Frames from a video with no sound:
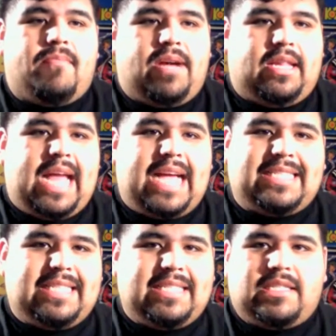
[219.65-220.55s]
But
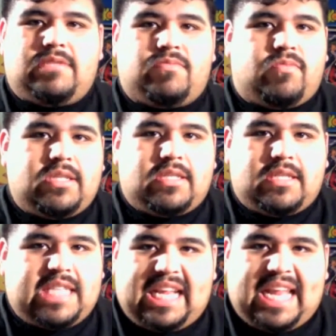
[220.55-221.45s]
last season was
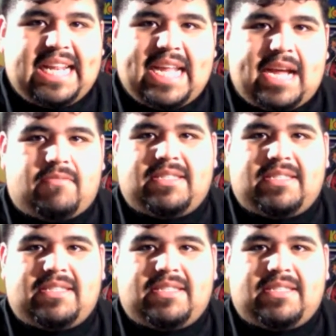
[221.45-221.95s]
just a letdown.